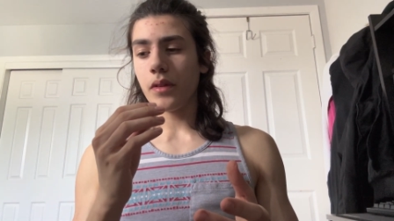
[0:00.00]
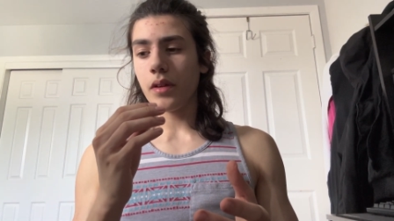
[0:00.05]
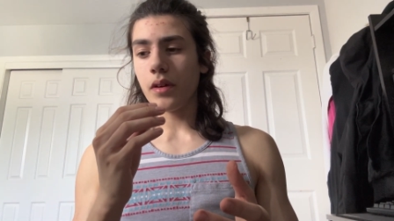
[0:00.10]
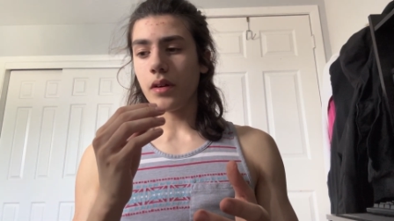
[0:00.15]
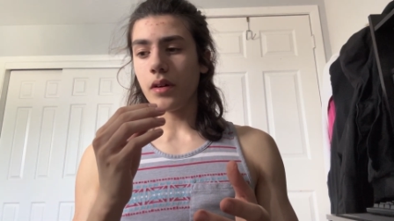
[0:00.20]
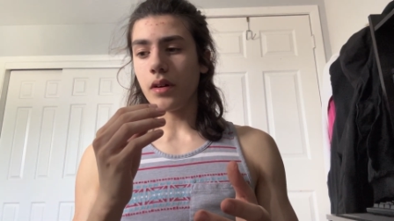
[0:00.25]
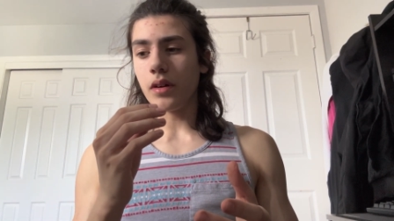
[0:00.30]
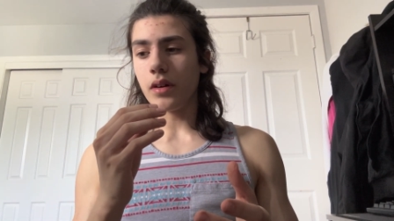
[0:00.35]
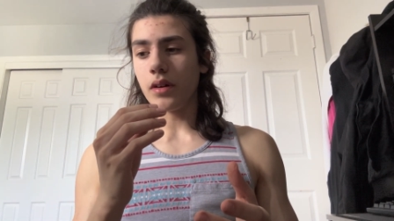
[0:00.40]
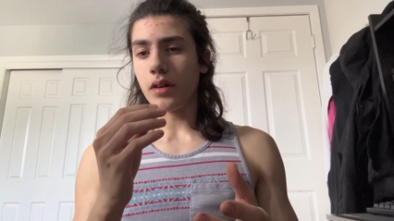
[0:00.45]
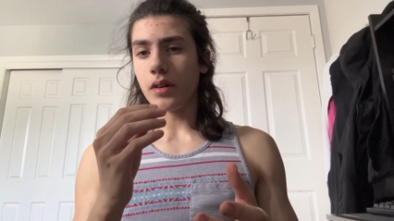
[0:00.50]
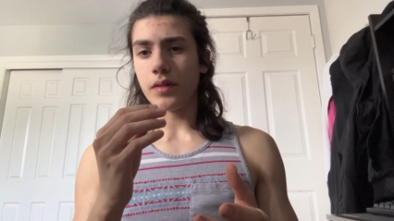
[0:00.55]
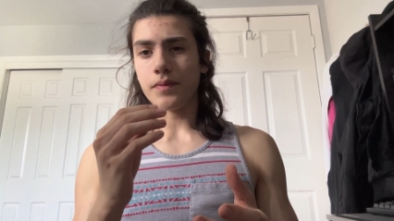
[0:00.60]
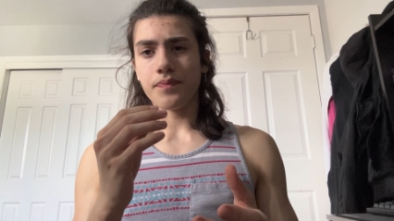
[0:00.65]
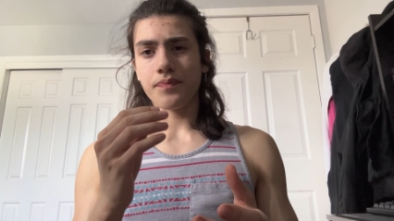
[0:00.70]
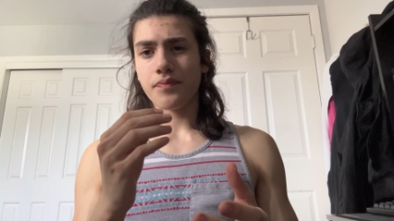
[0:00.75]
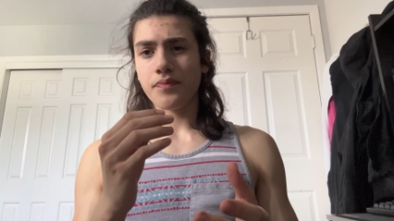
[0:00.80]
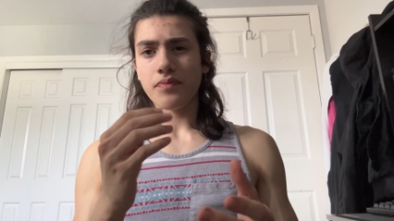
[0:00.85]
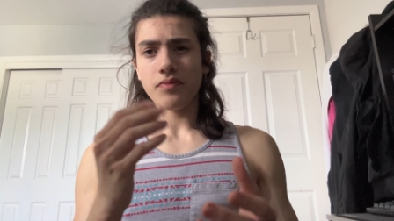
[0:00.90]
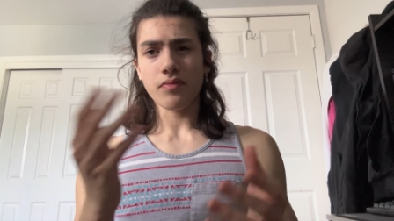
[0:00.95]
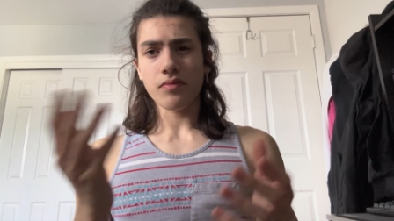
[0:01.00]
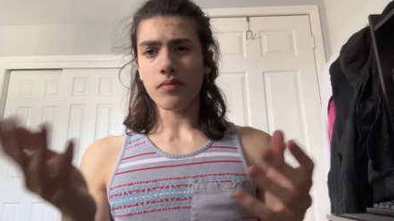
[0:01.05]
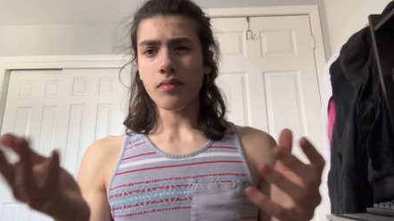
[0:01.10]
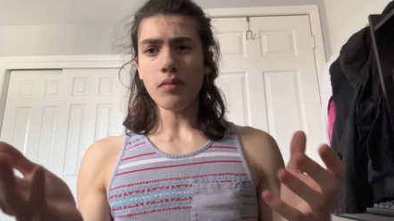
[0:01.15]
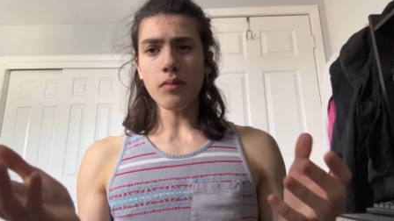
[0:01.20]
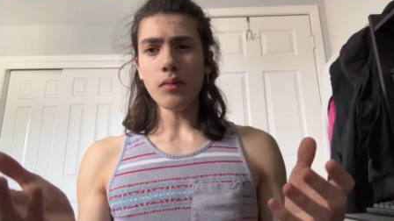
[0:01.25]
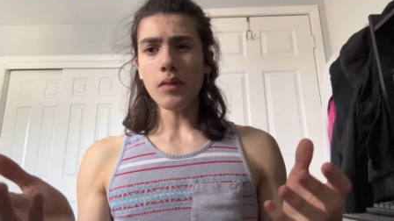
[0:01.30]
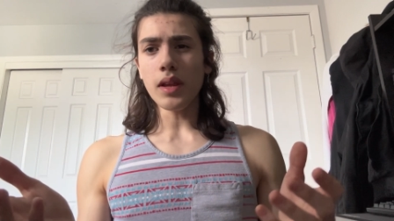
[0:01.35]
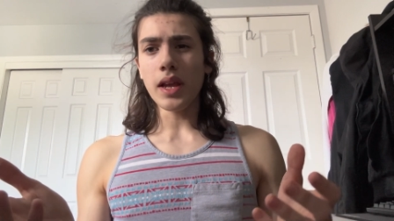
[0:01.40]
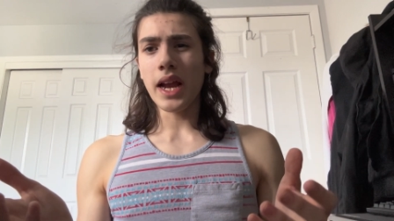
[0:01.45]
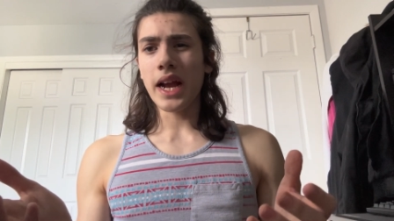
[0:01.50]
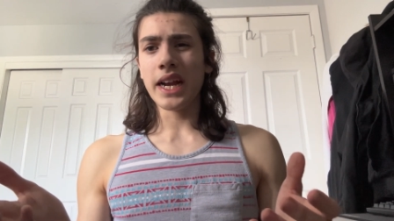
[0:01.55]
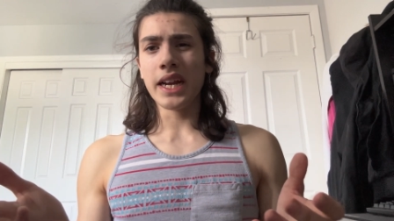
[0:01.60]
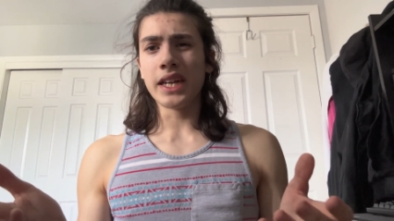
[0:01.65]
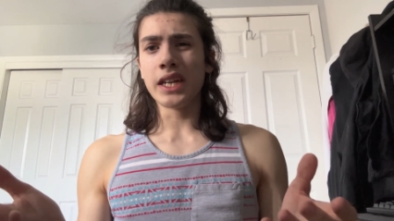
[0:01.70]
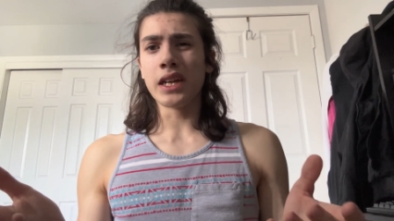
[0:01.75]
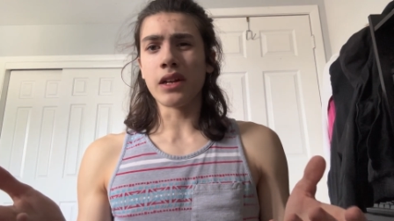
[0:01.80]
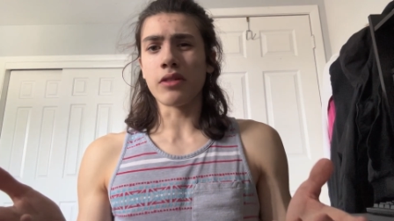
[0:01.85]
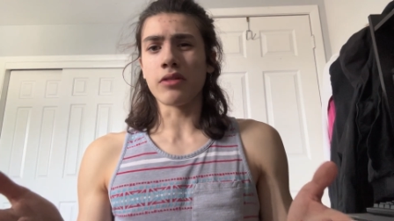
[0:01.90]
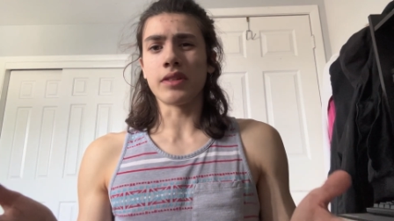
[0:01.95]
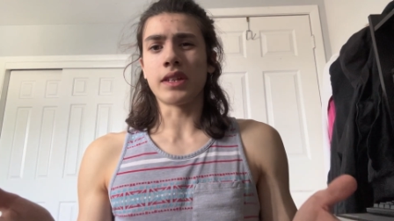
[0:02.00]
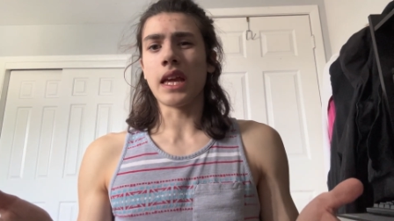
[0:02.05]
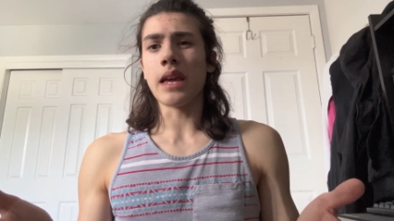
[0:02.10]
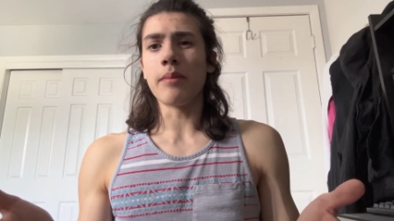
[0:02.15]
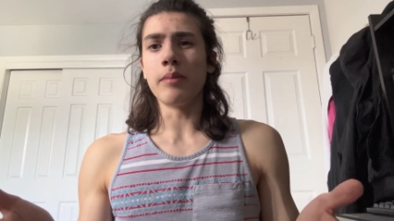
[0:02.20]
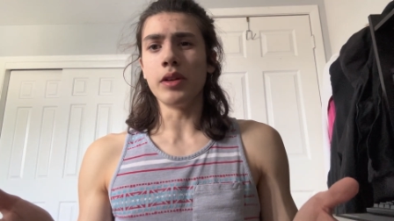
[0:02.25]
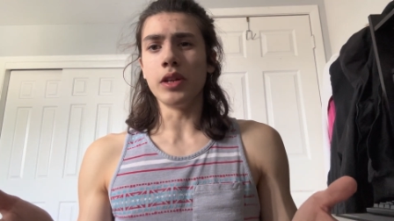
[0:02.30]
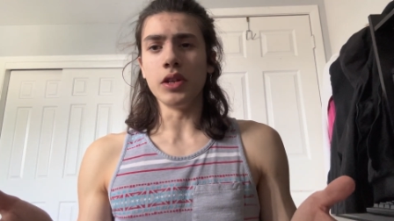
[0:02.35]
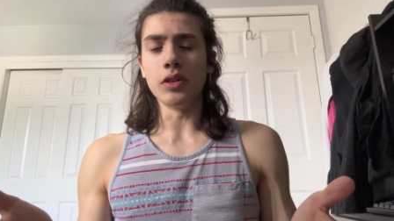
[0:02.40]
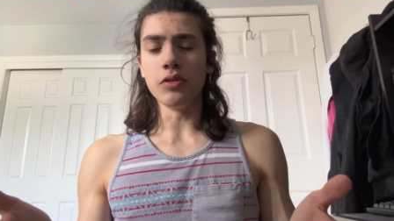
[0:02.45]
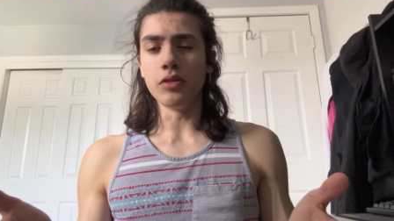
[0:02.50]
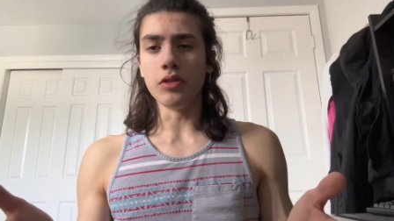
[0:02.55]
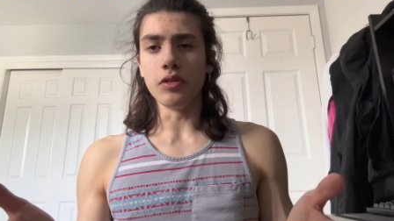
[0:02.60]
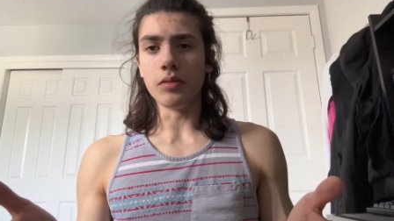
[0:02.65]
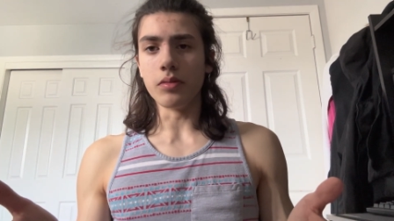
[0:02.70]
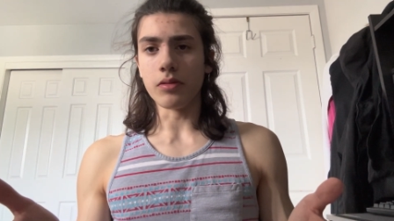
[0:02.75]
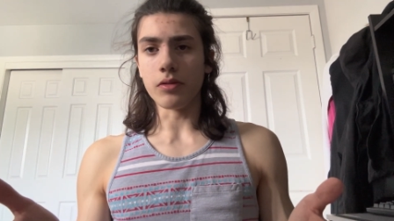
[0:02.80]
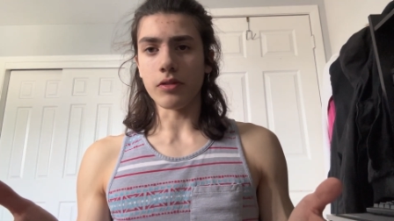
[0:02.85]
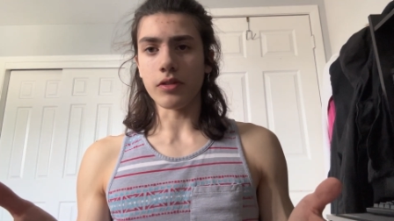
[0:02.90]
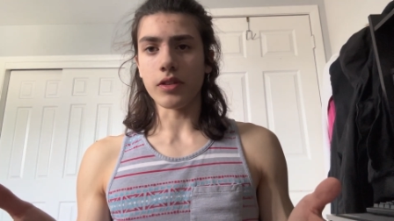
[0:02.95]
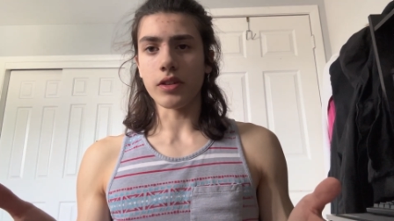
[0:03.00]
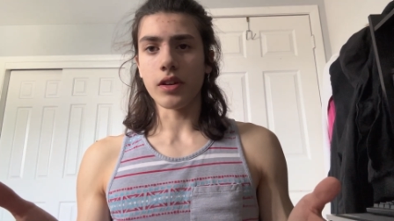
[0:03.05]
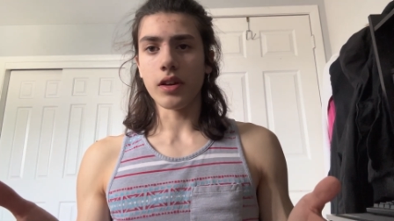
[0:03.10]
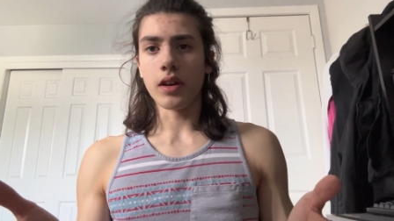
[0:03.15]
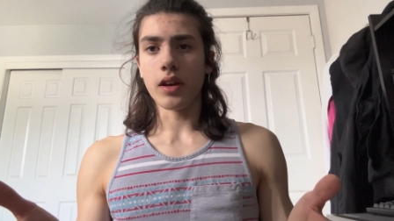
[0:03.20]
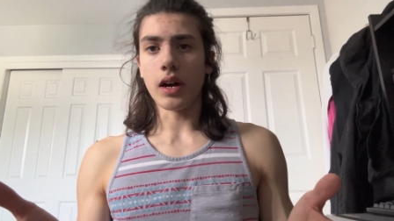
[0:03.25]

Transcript: um, any entertainment YouTubers.